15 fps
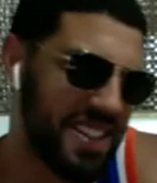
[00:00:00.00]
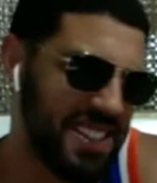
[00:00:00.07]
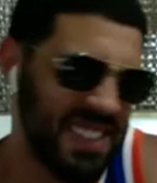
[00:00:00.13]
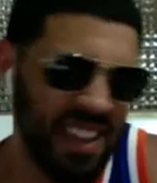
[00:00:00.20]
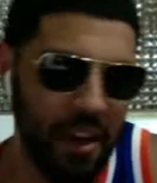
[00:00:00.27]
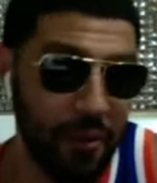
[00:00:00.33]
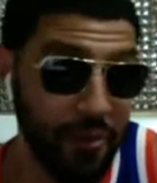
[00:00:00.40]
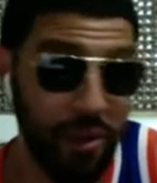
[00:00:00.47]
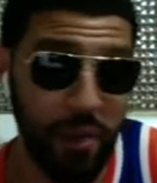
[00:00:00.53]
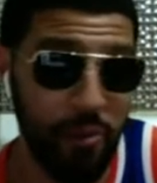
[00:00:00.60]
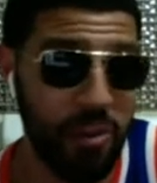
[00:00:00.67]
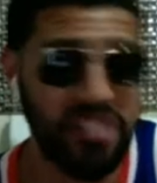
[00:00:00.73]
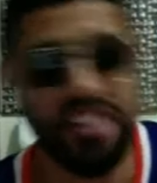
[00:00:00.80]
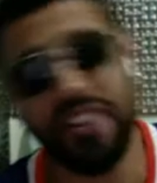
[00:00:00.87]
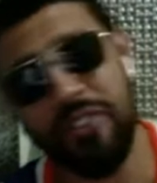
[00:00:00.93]
itself. It
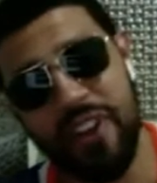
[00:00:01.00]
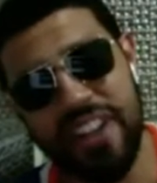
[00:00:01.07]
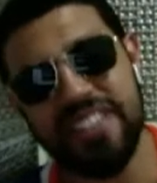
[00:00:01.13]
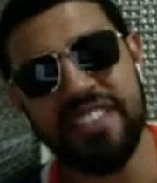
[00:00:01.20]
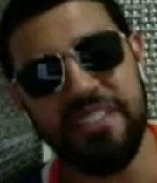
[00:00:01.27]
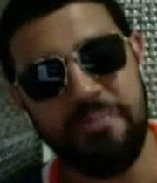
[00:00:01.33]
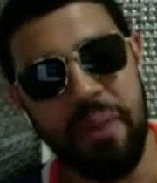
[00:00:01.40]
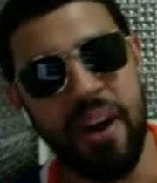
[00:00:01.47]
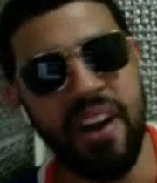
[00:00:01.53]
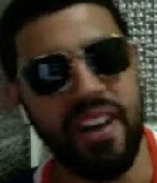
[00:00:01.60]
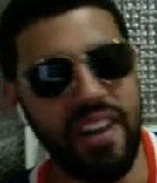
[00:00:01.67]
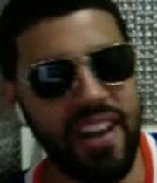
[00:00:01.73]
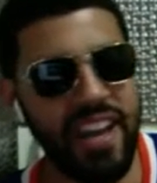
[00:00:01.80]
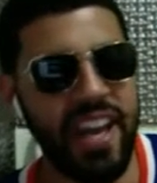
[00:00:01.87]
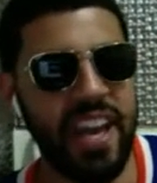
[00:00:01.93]
wasn't crazy, but
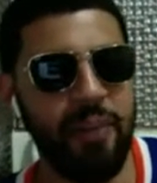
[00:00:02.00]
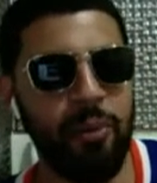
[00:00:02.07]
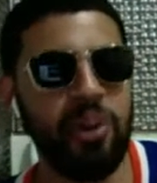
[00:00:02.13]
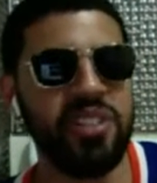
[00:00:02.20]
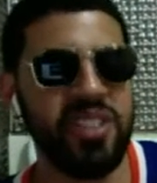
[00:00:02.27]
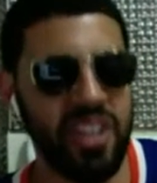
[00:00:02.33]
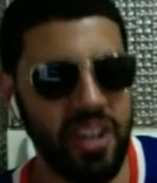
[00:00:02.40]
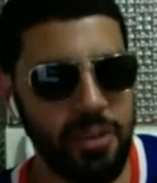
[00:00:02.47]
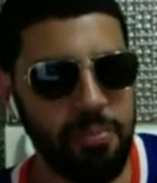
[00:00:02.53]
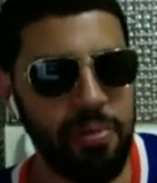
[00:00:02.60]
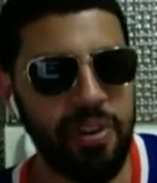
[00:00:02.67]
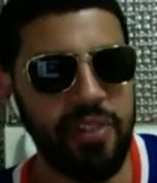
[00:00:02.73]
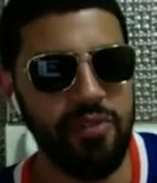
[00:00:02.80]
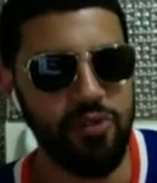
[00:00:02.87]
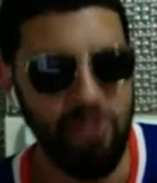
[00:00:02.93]
it, it was a good
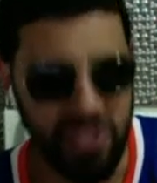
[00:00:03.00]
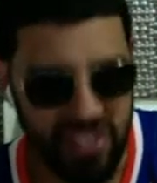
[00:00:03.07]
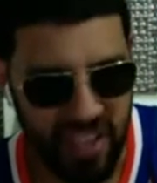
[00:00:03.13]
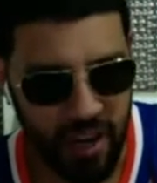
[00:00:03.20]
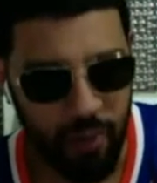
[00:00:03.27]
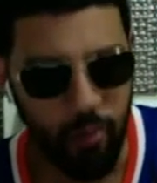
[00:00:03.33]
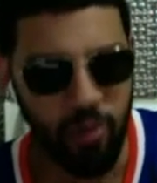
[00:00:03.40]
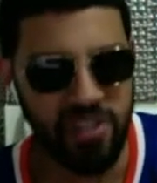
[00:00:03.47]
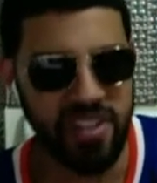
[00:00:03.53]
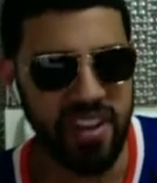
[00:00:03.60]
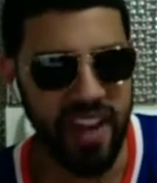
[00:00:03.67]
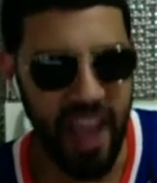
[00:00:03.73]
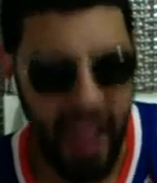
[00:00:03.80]
preview to set up what's gonna